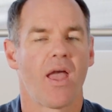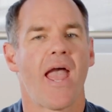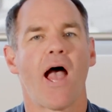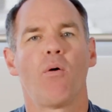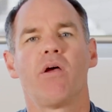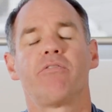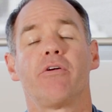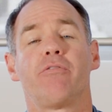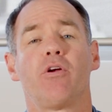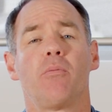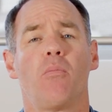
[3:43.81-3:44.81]
However,
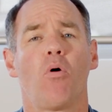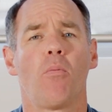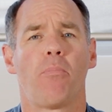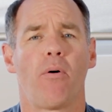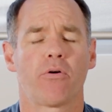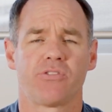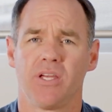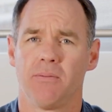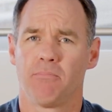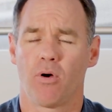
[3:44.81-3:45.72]
if you're a more box in,